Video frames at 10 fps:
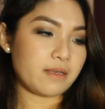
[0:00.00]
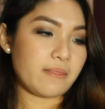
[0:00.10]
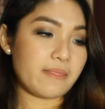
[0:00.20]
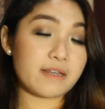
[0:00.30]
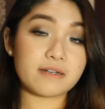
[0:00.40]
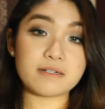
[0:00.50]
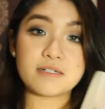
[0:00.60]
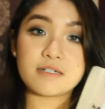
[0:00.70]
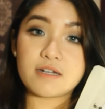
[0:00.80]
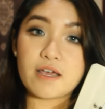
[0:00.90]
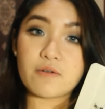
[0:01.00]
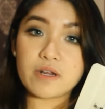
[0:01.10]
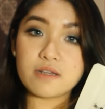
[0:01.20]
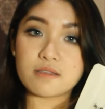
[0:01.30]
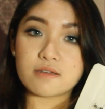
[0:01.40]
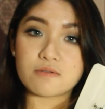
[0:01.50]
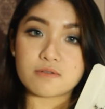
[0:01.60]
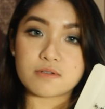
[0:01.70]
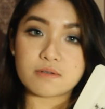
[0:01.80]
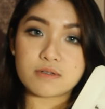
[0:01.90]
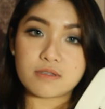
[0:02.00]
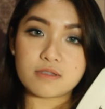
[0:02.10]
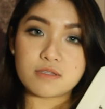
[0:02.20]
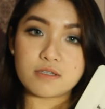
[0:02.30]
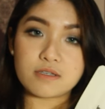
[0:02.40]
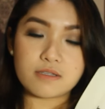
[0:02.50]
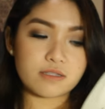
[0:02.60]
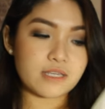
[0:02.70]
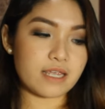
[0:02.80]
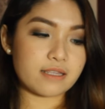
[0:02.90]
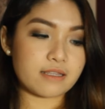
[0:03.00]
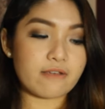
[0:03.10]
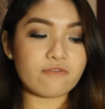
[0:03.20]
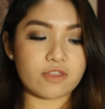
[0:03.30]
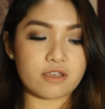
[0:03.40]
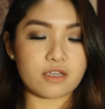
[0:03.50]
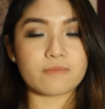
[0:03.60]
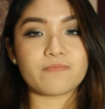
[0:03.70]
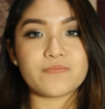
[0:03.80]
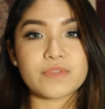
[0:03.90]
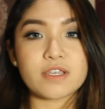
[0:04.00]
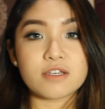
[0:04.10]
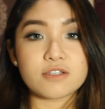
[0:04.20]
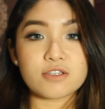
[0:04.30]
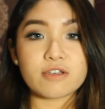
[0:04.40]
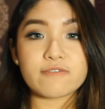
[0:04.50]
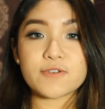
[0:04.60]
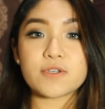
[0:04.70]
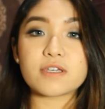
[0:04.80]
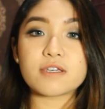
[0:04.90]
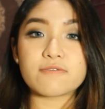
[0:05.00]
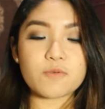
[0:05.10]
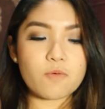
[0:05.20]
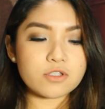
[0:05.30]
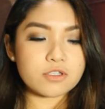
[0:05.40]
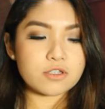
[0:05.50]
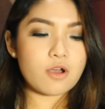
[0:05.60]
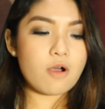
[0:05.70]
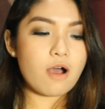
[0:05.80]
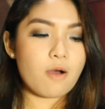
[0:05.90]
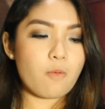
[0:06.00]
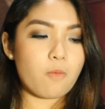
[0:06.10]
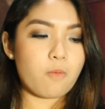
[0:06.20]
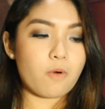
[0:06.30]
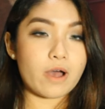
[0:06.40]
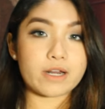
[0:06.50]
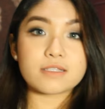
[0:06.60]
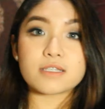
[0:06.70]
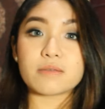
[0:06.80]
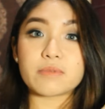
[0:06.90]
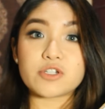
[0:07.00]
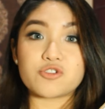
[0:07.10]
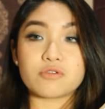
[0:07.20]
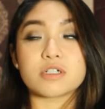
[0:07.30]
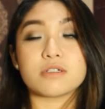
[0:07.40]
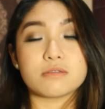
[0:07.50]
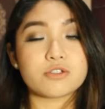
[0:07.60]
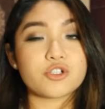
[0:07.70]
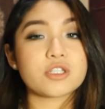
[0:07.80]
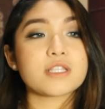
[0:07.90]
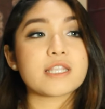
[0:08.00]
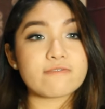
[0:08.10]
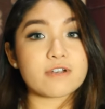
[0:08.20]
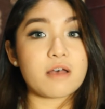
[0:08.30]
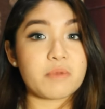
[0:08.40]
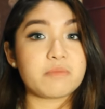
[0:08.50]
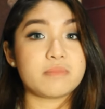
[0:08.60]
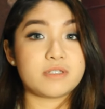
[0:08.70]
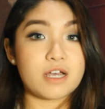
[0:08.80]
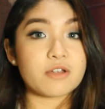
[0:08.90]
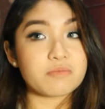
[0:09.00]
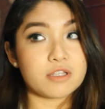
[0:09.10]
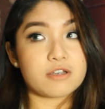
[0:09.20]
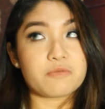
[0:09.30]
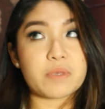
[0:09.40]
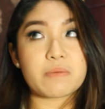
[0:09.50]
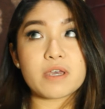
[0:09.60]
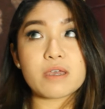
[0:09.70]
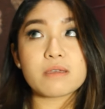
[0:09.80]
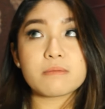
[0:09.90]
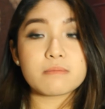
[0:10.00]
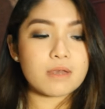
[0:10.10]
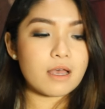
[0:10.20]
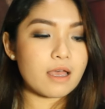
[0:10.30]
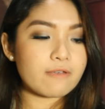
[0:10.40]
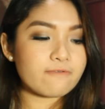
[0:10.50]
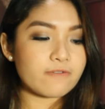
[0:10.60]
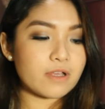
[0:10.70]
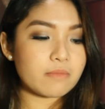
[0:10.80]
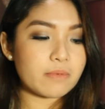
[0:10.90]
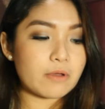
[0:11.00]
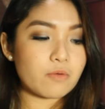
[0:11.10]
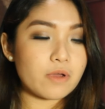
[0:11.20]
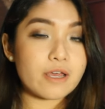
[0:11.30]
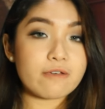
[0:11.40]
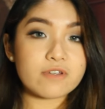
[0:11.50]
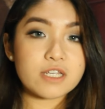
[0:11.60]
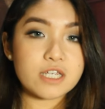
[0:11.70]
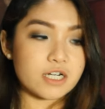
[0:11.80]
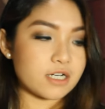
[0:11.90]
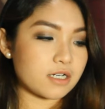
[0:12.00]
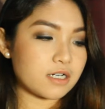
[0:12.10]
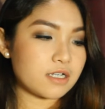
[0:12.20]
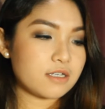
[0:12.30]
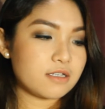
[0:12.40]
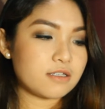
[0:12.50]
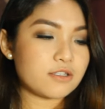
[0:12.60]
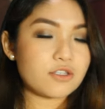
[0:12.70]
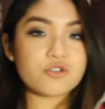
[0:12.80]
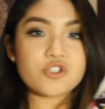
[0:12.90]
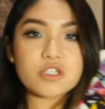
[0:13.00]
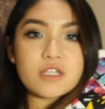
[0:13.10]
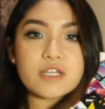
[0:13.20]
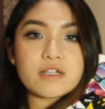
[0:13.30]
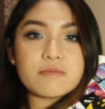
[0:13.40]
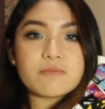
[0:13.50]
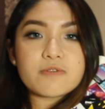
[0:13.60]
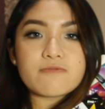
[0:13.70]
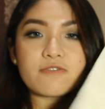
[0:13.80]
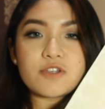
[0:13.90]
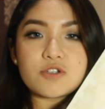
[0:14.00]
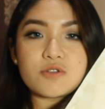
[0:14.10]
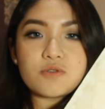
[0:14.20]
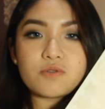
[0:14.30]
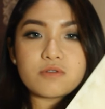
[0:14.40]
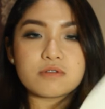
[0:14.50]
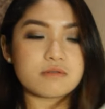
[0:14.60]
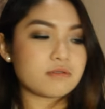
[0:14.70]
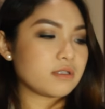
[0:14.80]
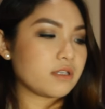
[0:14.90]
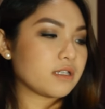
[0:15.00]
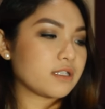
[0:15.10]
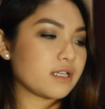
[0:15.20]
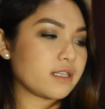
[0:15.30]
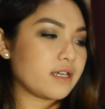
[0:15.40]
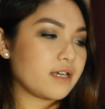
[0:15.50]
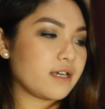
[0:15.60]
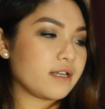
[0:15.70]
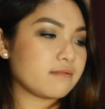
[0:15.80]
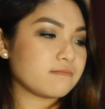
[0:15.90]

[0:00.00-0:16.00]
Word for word: And then I write it though the date and everything. So if you, if you want to know what inside my journal, just leave a comment down below. Maybe I, I filmed what, what I have in here. So just a little preview, things like that.